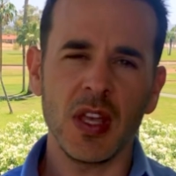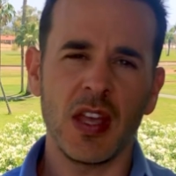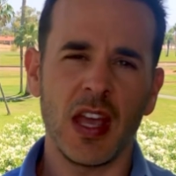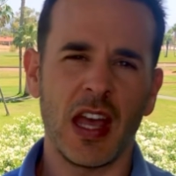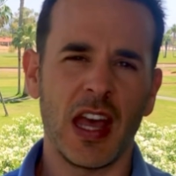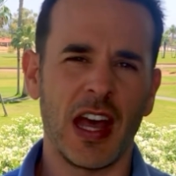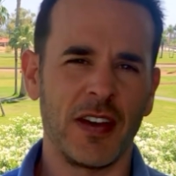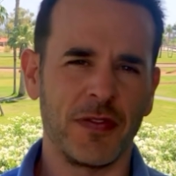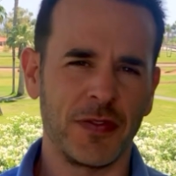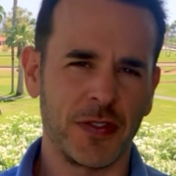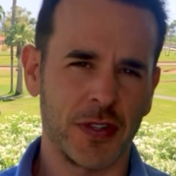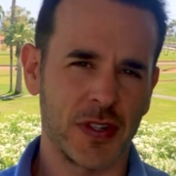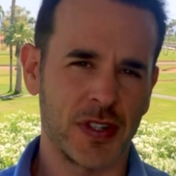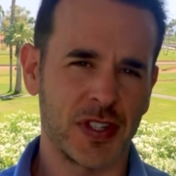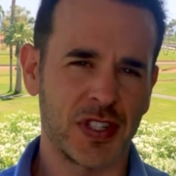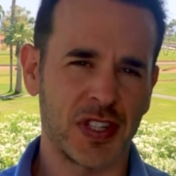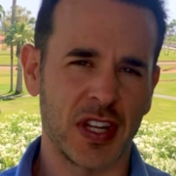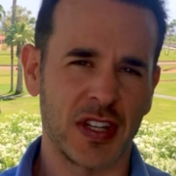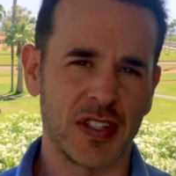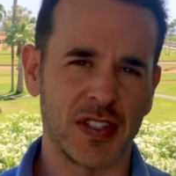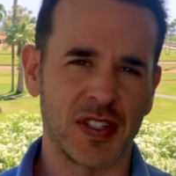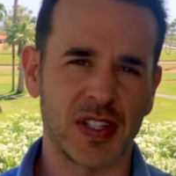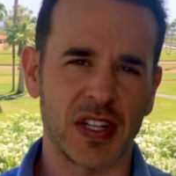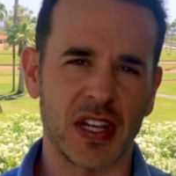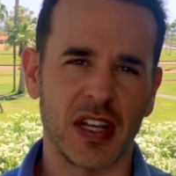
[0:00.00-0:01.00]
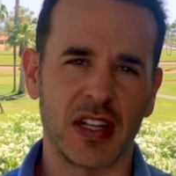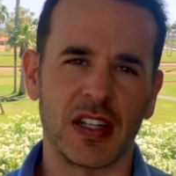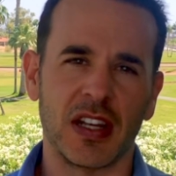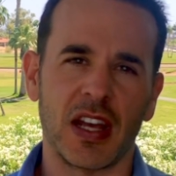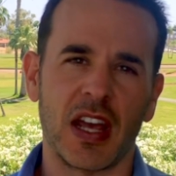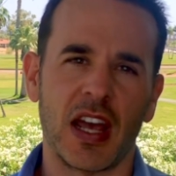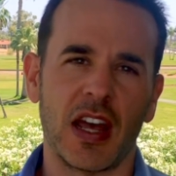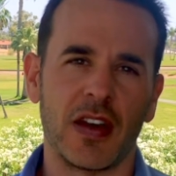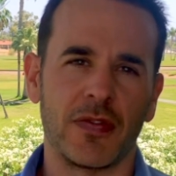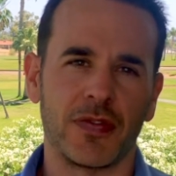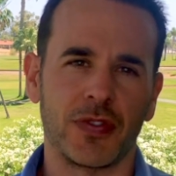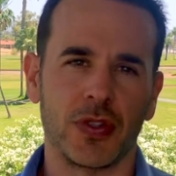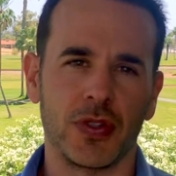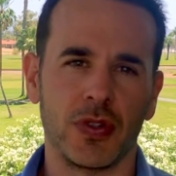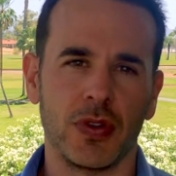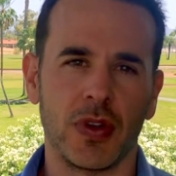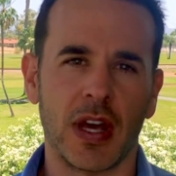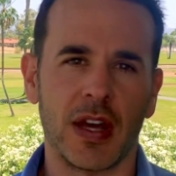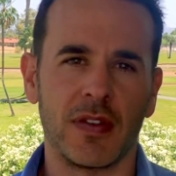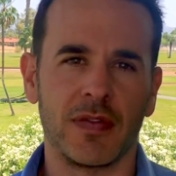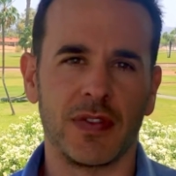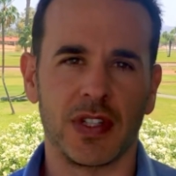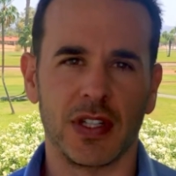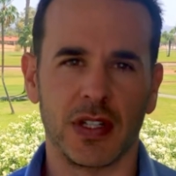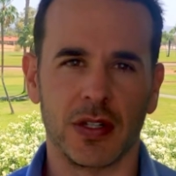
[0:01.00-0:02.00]
after sunset, after you
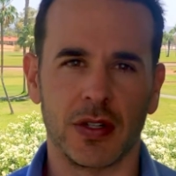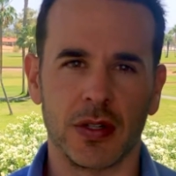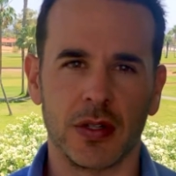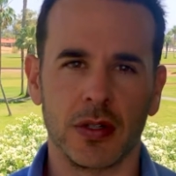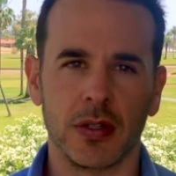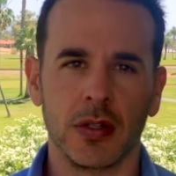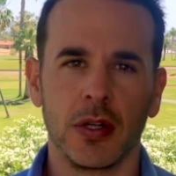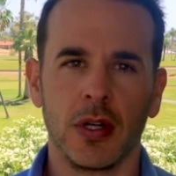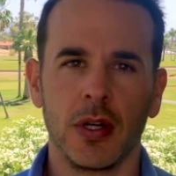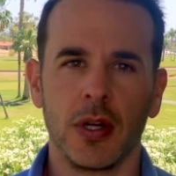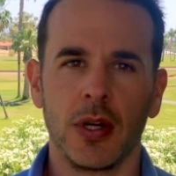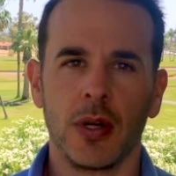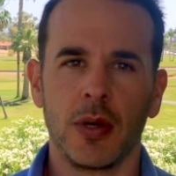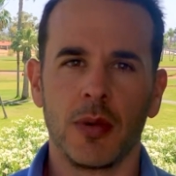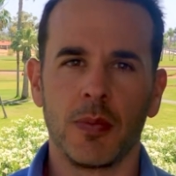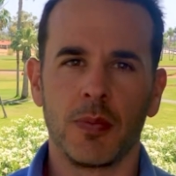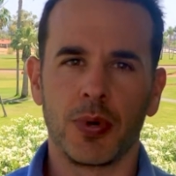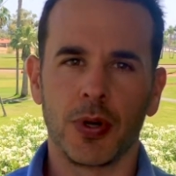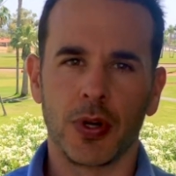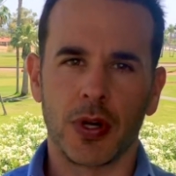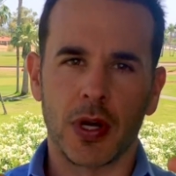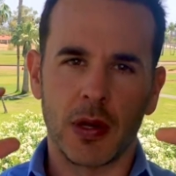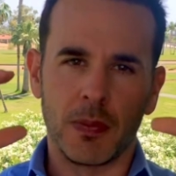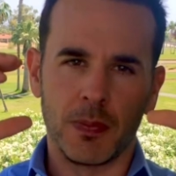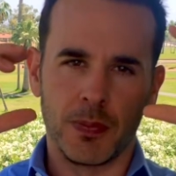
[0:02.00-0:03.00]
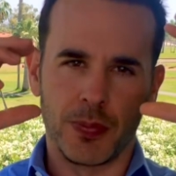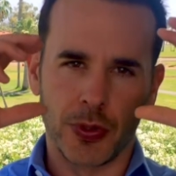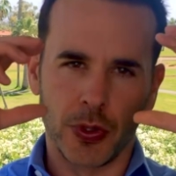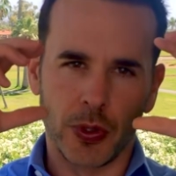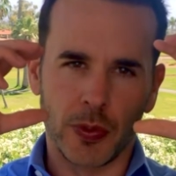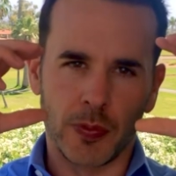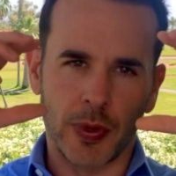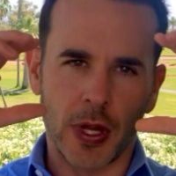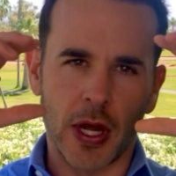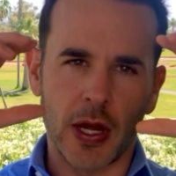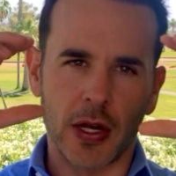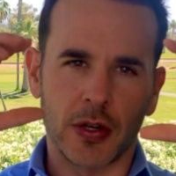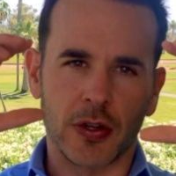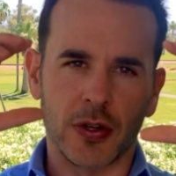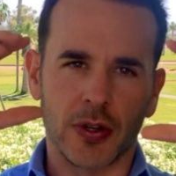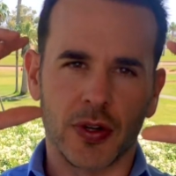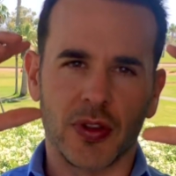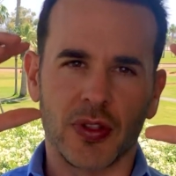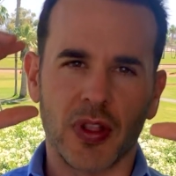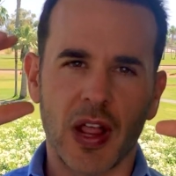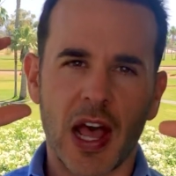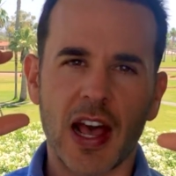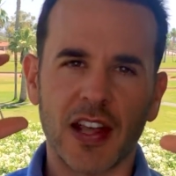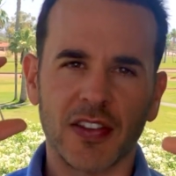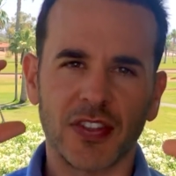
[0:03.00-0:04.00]
have dinner, put on blue blocker
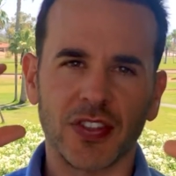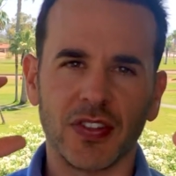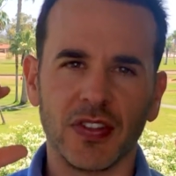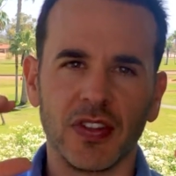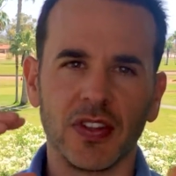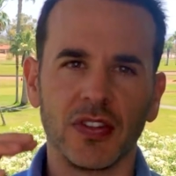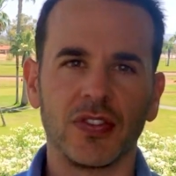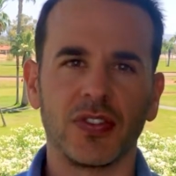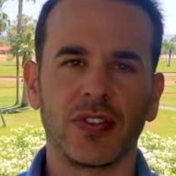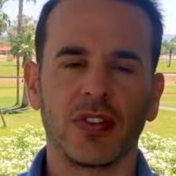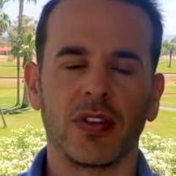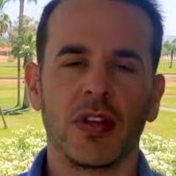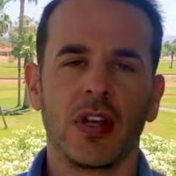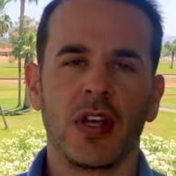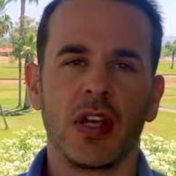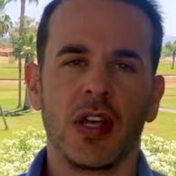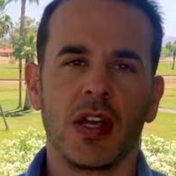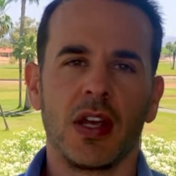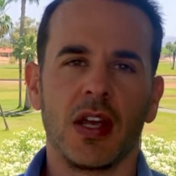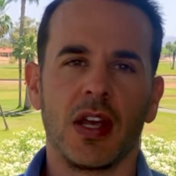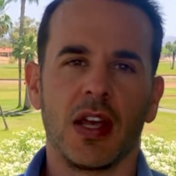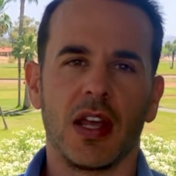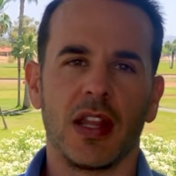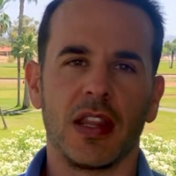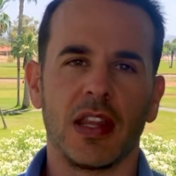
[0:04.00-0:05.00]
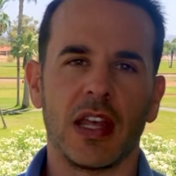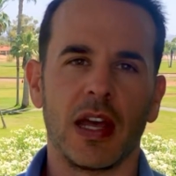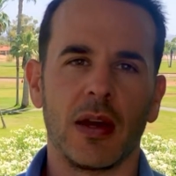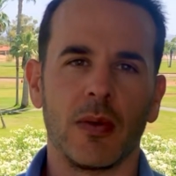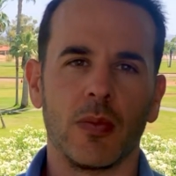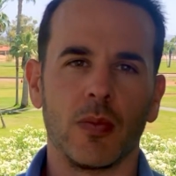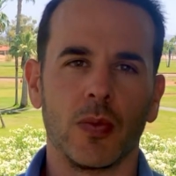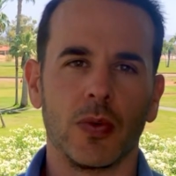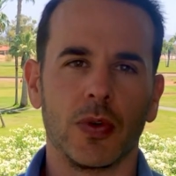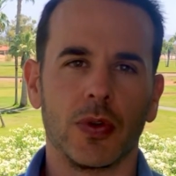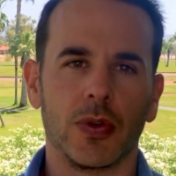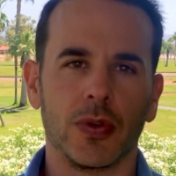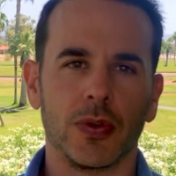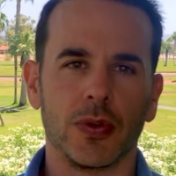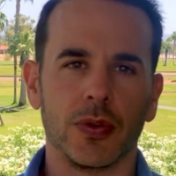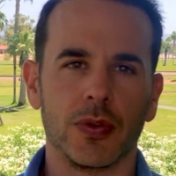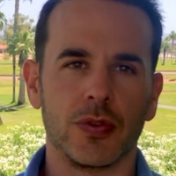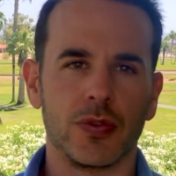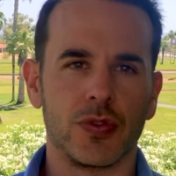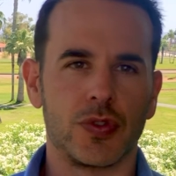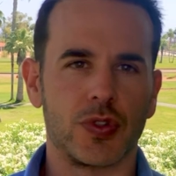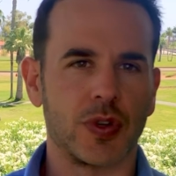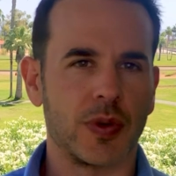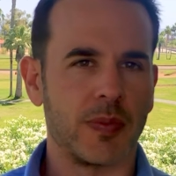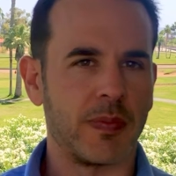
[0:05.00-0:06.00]
glasses, and that will
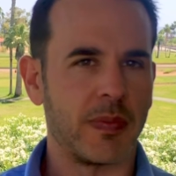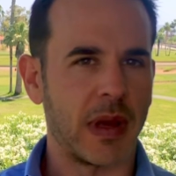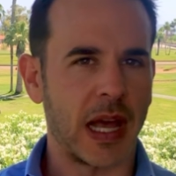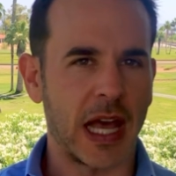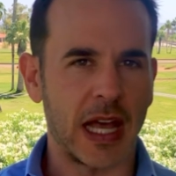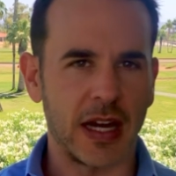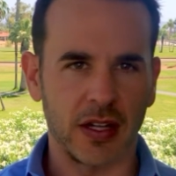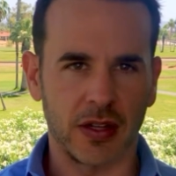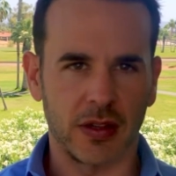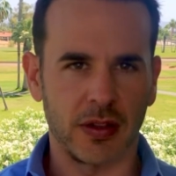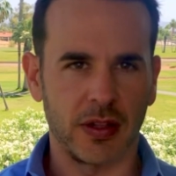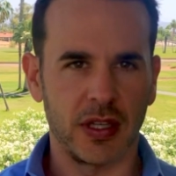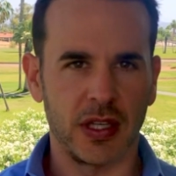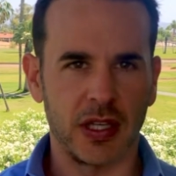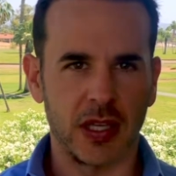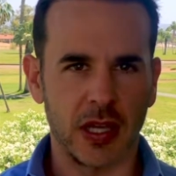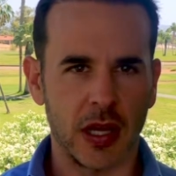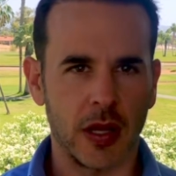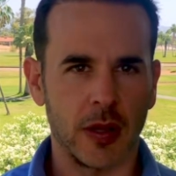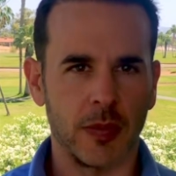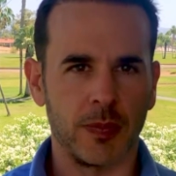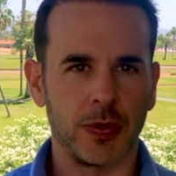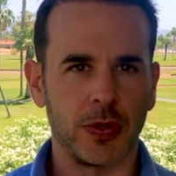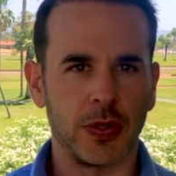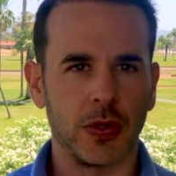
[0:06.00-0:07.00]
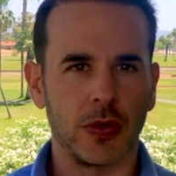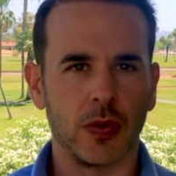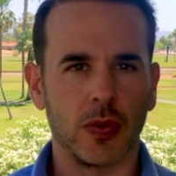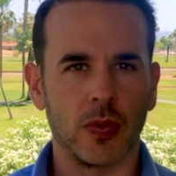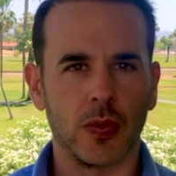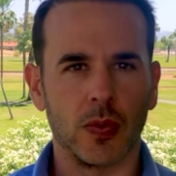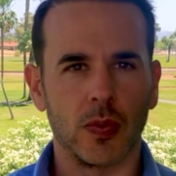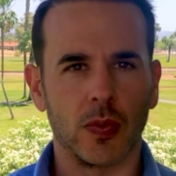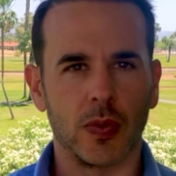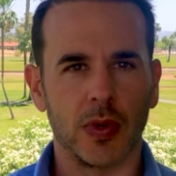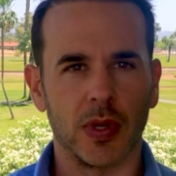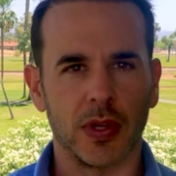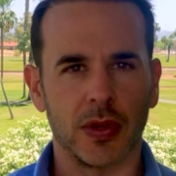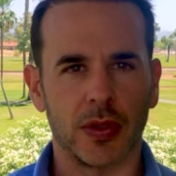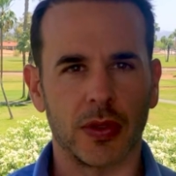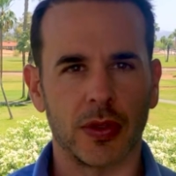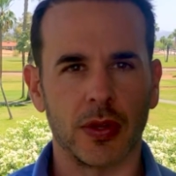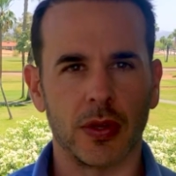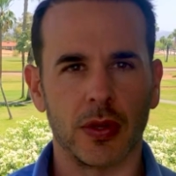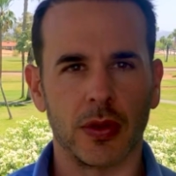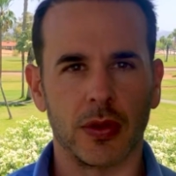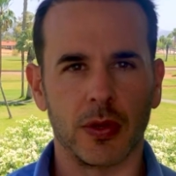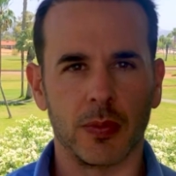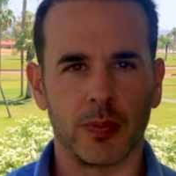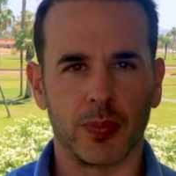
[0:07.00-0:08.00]
dramatically help you with
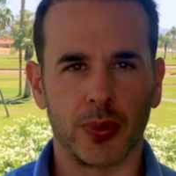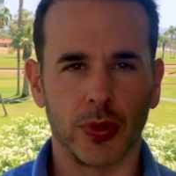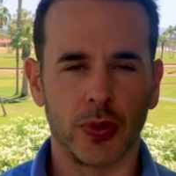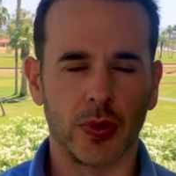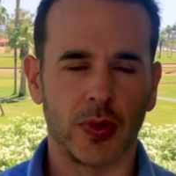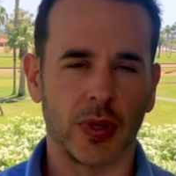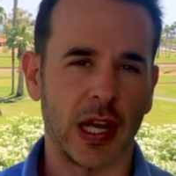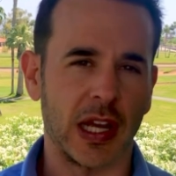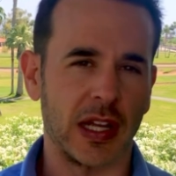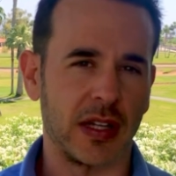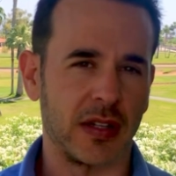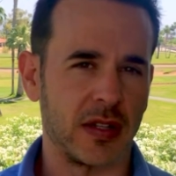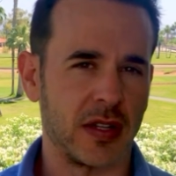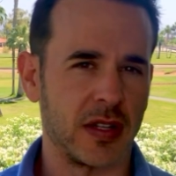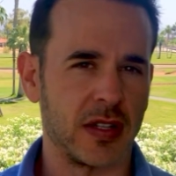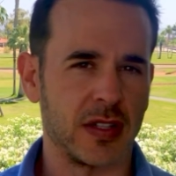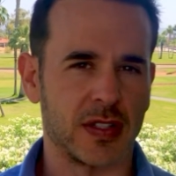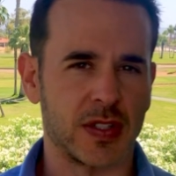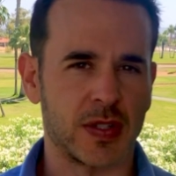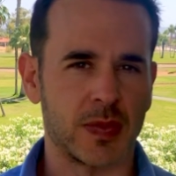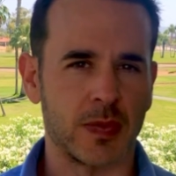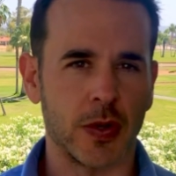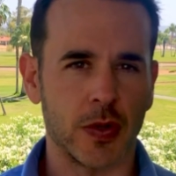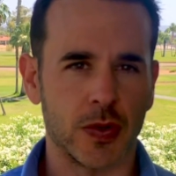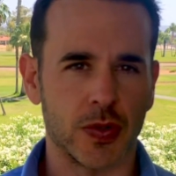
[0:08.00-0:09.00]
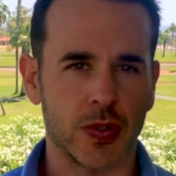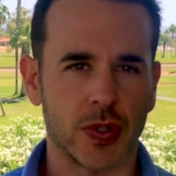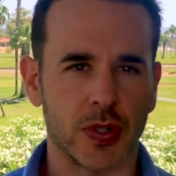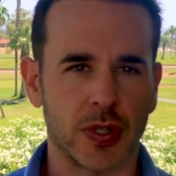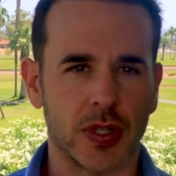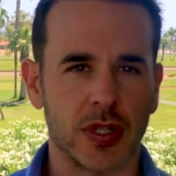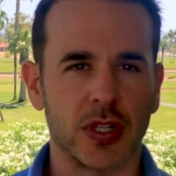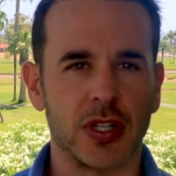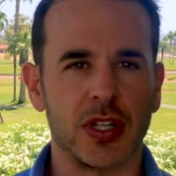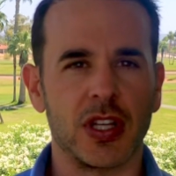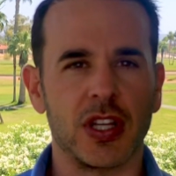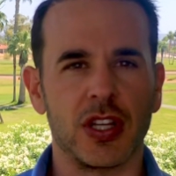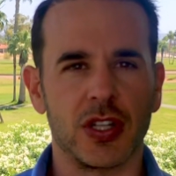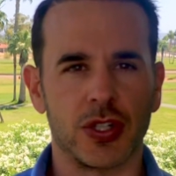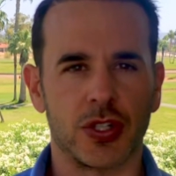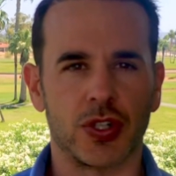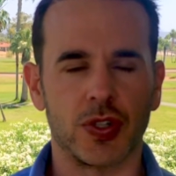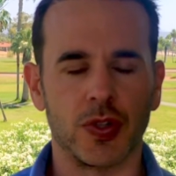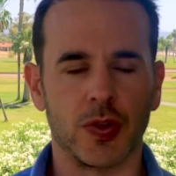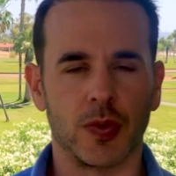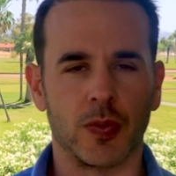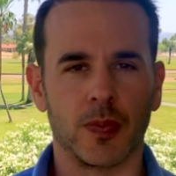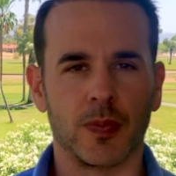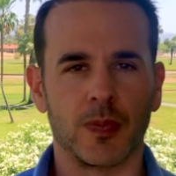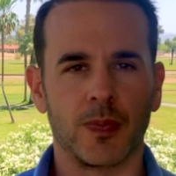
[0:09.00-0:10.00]
the blue light exposure
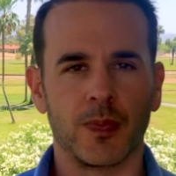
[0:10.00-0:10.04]
issue.